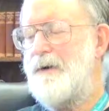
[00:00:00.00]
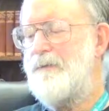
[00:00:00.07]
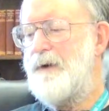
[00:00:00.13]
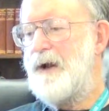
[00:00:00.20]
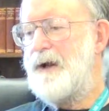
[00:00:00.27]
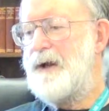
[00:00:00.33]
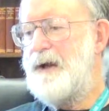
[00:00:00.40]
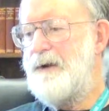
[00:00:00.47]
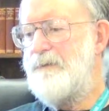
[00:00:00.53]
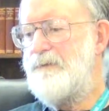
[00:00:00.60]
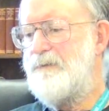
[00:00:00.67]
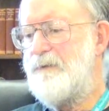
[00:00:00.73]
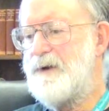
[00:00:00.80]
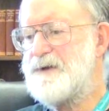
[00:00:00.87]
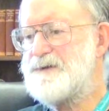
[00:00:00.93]
Well, he
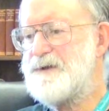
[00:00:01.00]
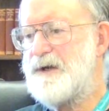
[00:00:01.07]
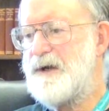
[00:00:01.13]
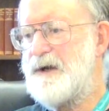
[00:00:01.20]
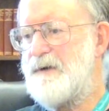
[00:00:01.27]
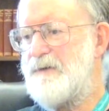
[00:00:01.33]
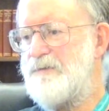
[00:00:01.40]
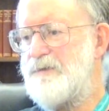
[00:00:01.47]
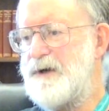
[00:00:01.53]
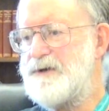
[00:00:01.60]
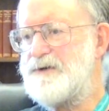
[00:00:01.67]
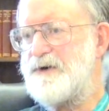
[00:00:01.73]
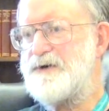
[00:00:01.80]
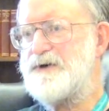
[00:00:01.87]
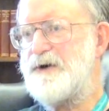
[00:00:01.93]
was a
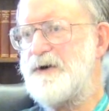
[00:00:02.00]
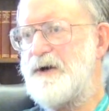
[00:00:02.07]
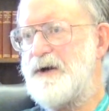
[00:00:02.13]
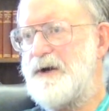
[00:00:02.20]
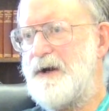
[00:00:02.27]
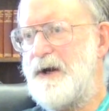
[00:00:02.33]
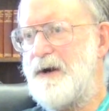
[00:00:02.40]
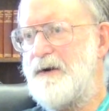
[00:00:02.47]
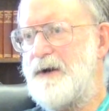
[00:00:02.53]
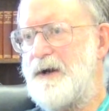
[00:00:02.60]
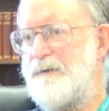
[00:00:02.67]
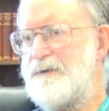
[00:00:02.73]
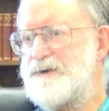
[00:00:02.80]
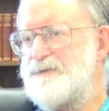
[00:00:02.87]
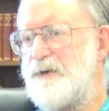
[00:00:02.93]
researcher here.
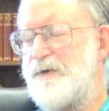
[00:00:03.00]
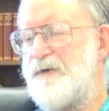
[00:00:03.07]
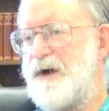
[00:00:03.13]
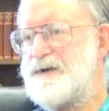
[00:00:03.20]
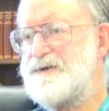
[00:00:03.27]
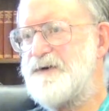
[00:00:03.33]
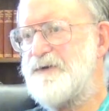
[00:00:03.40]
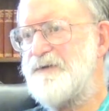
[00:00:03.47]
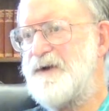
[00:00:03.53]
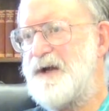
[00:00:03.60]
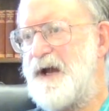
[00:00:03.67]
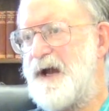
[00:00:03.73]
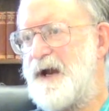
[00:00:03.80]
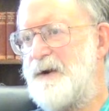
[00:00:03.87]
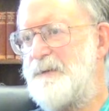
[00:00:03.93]
He was professor of
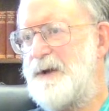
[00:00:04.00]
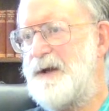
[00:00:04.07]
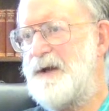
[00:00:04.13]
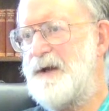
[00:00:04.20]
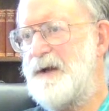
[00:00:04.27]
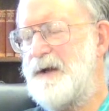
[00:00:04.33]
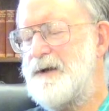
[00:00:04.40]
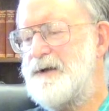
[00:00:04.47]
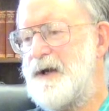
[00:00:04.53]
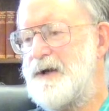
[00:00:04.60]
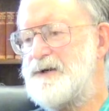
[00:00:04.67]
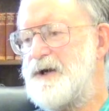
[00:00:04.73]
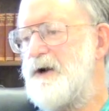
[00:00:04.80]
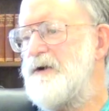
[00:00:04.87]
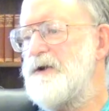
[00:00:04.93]
anatomy
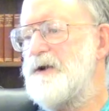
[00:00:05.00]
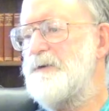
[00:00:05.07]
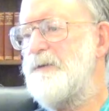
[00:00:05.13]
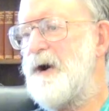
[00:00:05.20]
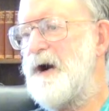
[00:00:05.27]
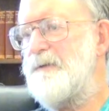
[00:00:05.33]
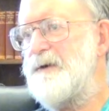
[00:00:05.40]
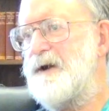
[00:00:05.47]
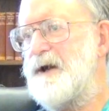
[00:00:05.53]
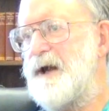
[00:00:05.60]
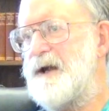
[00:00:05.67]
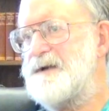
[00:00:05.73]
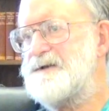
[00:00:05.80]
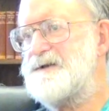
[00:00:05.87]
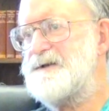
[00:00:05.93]
and chair of the department
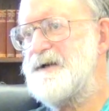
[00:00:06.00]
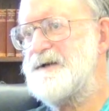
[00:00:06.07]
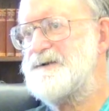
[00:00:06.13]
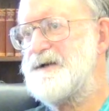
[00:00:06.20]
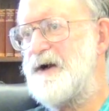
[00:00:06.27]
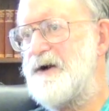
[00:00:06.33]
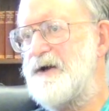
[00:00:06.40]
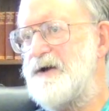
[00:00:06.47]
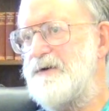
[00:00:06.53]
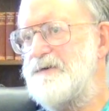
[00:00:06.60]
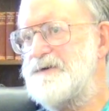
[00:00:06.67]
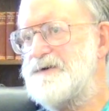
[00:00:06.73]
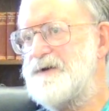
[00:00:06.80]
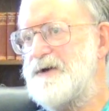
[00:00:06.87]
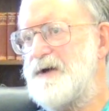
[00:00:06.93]
at
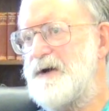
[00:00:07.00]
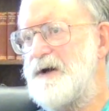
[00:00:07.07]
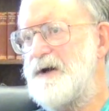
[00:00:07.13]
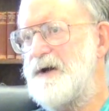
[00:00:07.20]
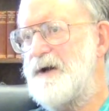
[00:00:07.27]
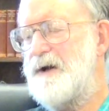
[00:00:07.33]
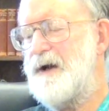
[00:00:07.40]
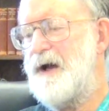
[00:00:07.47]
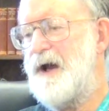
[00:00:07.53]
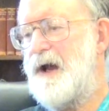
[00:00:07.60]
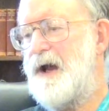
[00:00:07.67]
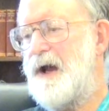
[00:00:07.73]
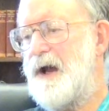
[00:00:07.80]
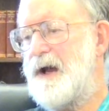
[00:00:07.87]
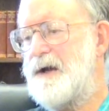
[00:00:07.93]
Syracuse.
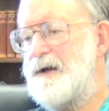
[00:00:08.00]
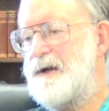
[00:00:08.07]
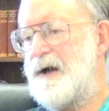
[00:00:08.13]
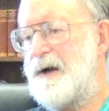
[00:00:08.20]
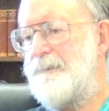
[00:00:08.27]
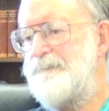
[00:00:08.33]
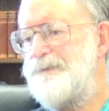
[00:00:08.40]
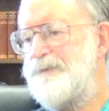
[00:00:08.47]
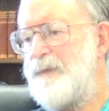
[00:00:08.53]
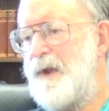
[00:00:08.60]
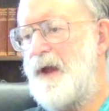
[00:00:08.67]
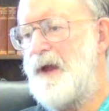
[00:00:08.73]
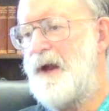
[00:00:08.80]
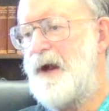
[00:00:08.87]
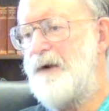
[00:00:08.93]
And um,
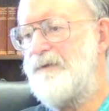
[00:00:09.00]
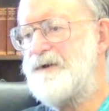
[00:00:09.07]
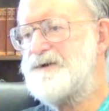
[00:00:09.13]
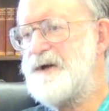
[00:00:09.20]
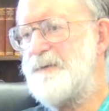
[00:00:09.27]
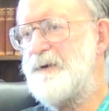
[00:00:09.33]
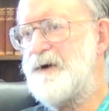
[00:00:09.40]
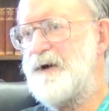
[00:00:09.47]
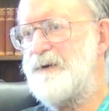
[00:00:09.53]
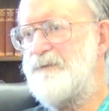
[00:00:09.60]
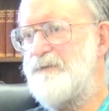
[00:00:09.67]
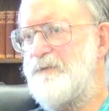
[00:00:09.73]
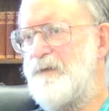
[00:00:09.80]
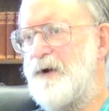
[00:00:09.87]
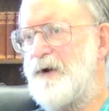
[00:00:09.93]
every summer
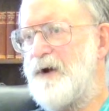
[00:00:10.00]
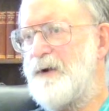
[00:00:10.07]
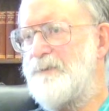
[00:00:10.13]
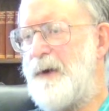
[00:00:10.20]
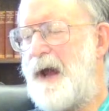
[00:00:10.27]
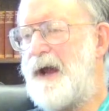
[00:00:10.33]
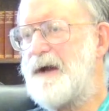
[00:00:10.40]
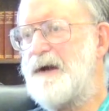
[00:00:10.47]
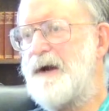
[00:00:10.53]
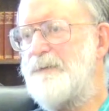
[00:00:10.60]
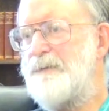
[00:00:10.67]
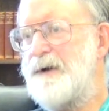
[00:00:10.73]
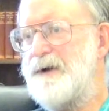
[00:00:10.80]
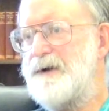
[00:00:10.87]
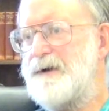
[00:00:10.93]
we'd all pack
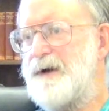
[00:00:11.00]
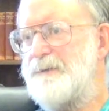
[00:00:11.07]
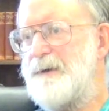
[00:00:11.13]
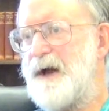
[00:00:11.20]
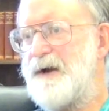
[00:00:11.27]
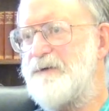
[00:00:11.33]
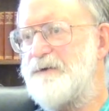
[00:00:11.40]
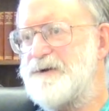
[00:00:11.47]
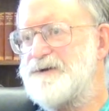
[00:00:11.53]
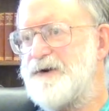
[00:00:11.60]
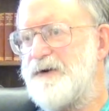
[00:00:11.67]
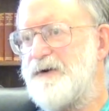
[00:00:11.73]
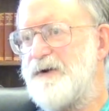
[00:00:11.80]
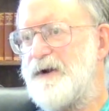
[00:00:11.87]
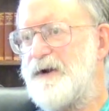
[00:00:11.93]
up and come down to Woods
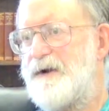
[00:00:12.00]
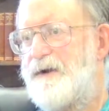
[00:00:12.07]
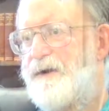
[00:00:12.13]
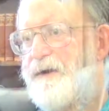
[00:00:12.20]
Hole.